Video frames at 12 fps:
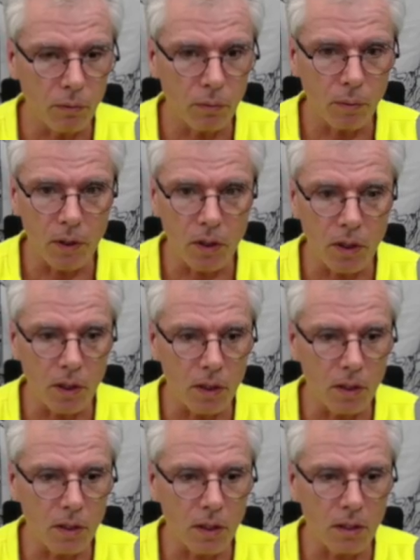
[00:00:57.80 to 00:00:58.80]
which
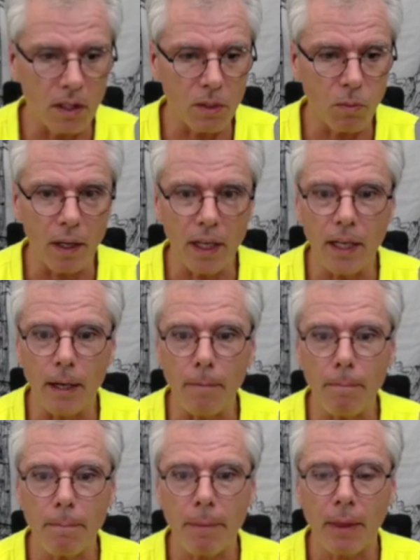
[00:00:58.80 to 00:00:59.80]
is this one
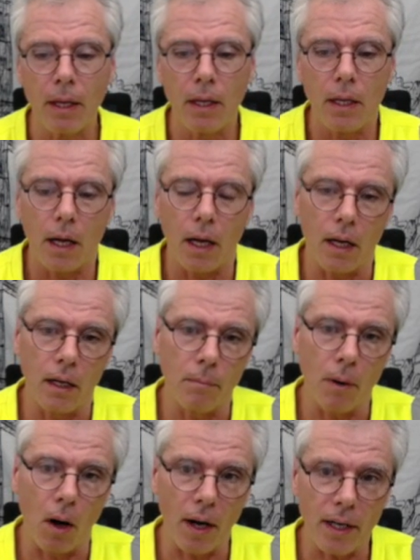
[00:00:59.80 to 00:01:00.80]
here,
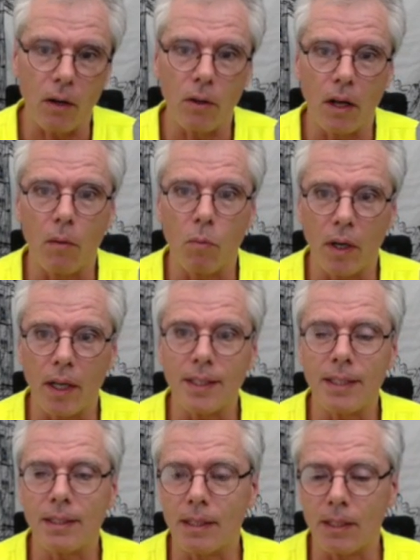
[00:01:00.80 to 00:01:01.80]
I know that when I
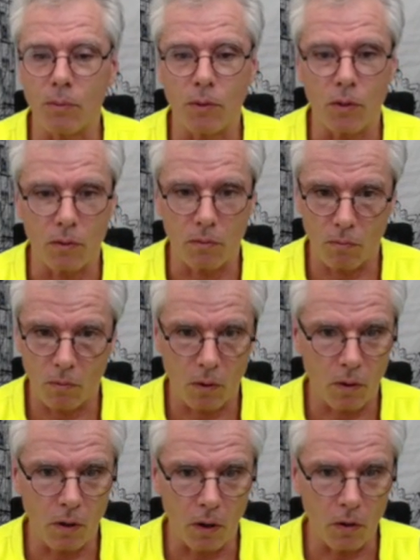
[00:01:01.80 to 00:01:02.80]
did this, which was
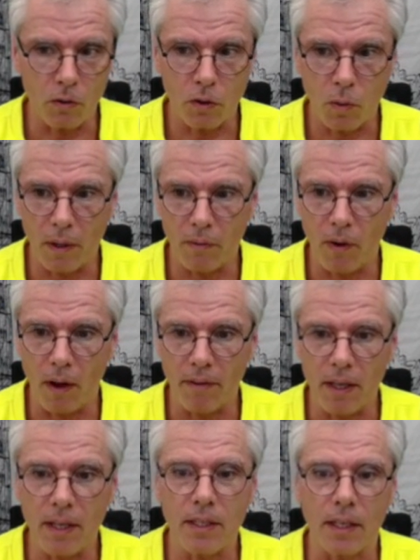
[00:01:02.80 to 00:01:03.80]
a good 25
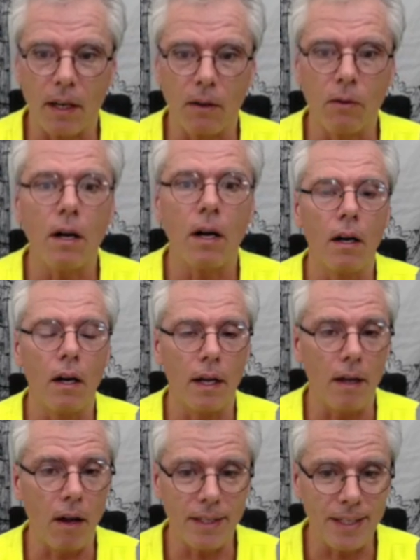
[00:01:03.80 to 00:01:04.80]
years ago,
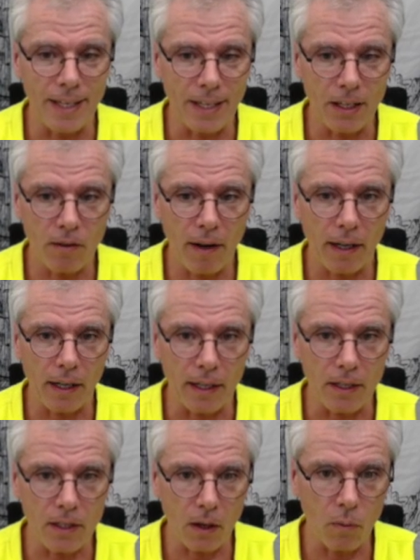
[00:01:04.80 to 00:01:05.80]
I did it
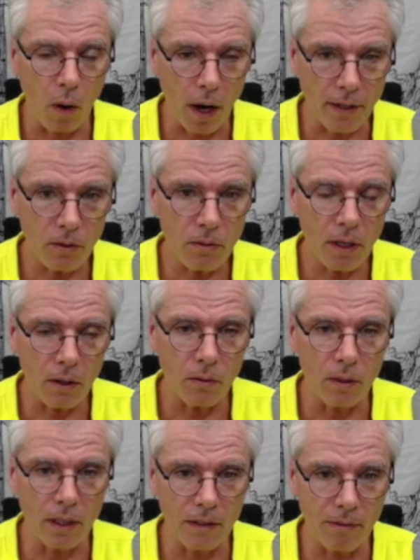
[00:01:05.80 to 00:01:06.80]
incorrectly. So I do
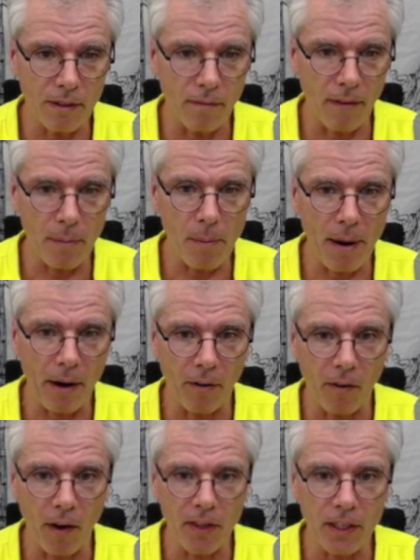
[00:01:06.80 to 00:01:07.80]
know that there is a vapor
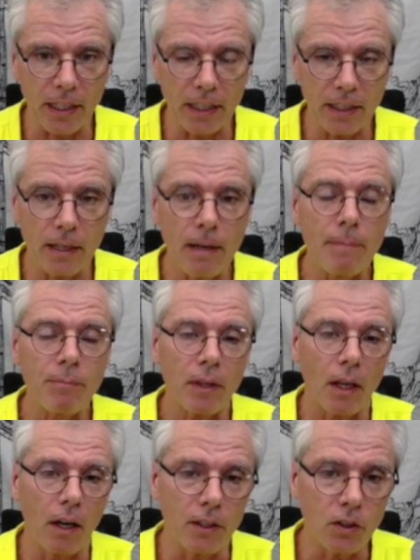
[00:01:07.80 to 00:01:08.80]
barrier underneath it.
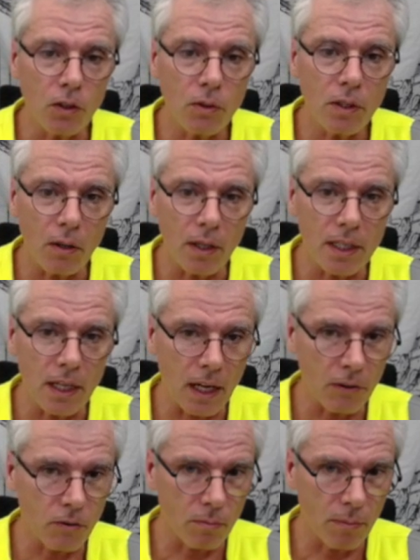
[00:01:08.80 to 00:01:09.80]
I do know there's
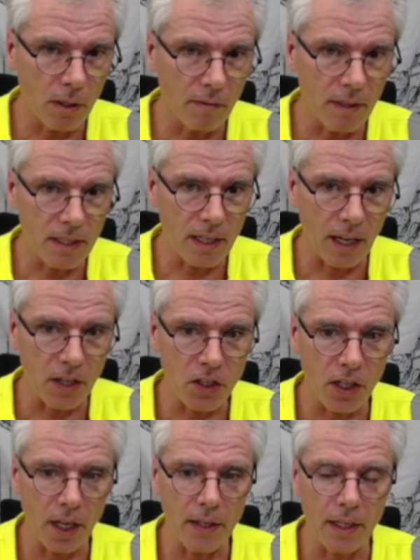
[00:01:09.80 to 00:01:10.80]
100 mil of
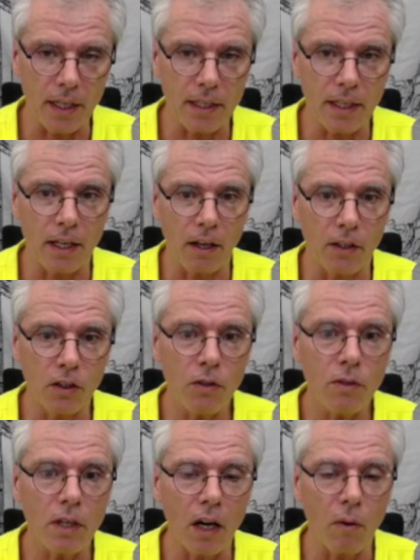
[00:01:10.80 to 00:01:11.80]
insulation underneath it, and I
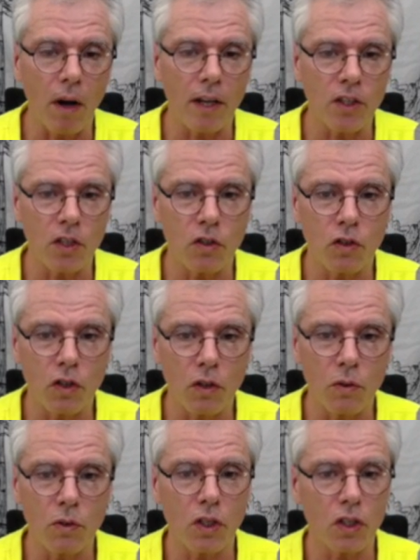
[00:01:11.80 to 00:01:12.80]
do know I just
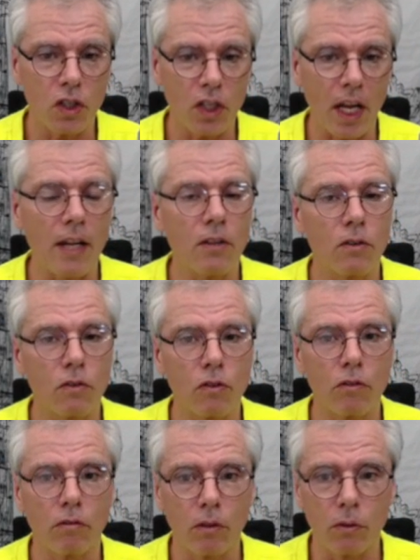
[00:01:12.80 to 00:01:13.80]
used standard
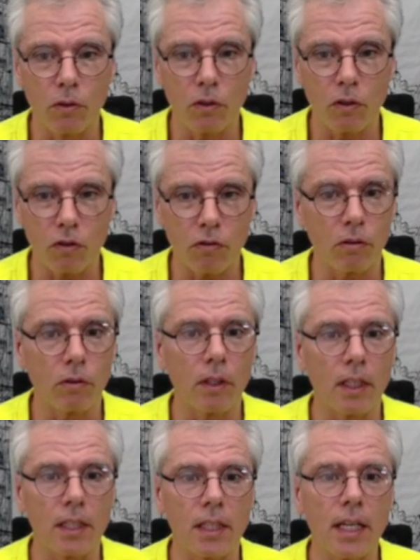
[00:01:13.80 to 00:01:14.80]
screws to screw
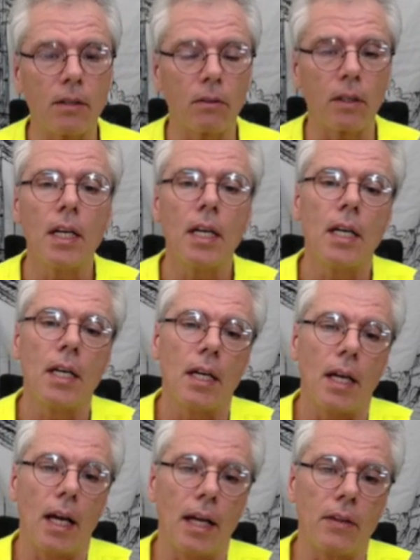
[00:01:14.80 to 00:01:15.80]
this down.
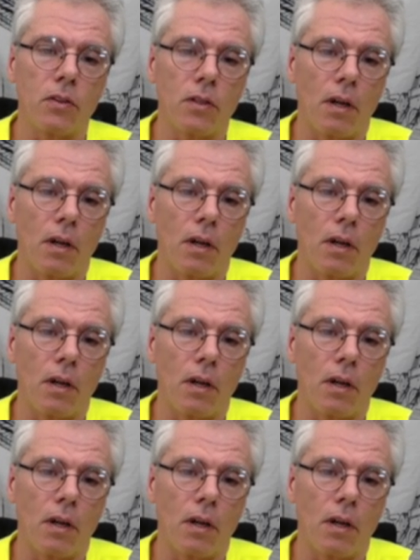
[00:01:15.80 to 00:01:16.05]
And